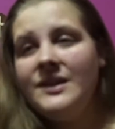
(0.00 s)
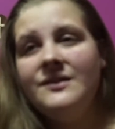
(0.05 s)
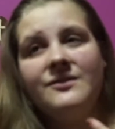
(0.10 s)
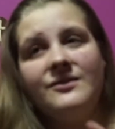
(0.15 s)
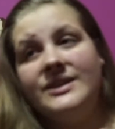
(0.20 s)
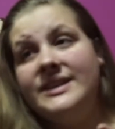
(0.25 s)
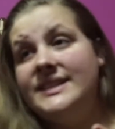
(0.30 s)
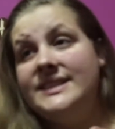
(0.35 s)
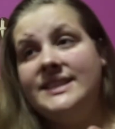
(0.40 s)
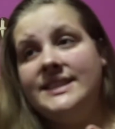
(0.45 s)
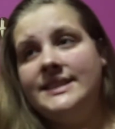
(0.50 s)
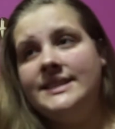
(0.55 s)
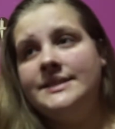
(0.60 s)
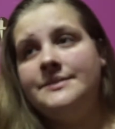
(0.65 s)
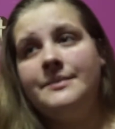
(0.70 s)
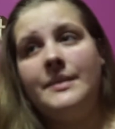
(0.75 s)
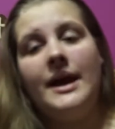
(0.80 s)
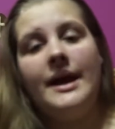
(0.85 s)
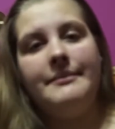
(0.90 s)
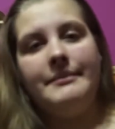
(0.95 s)
reasons.
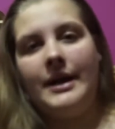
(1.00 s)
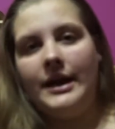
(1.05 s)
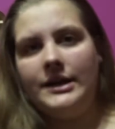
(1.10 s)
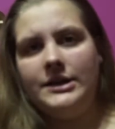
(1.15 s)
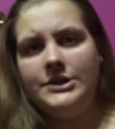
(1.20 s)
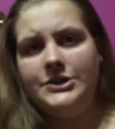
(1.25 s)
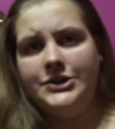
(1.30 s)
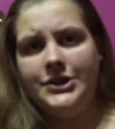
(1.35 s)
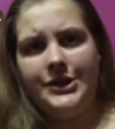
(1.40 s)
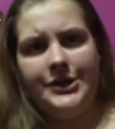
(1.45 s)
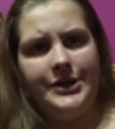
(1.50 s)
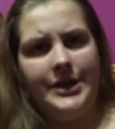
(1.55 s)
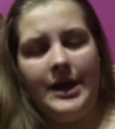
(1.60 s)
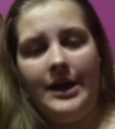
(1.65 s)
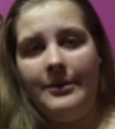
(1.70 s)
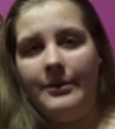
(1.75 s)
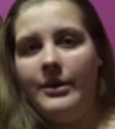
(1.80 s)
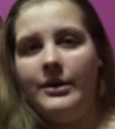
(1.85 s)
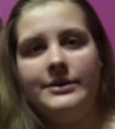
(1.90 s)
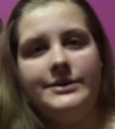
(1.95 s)
I'm not going to share it
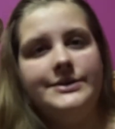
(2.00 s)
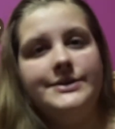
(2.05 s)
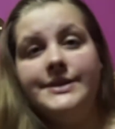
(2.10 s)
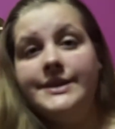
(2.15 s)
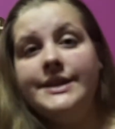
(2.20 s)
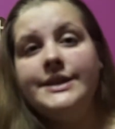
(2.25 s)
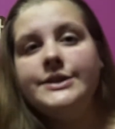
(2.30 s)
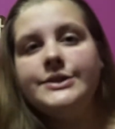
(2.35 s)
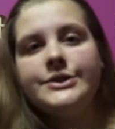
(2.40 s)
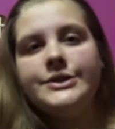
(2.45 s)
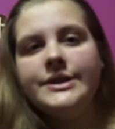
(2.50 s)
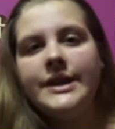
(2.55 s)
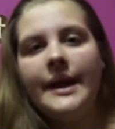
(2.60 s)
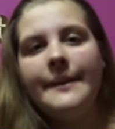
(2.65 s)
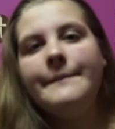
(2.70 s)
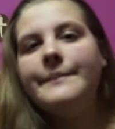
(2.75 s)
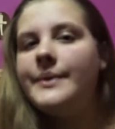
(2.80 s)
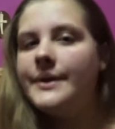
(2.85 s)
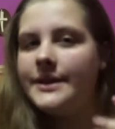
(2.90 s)
out onto the internet,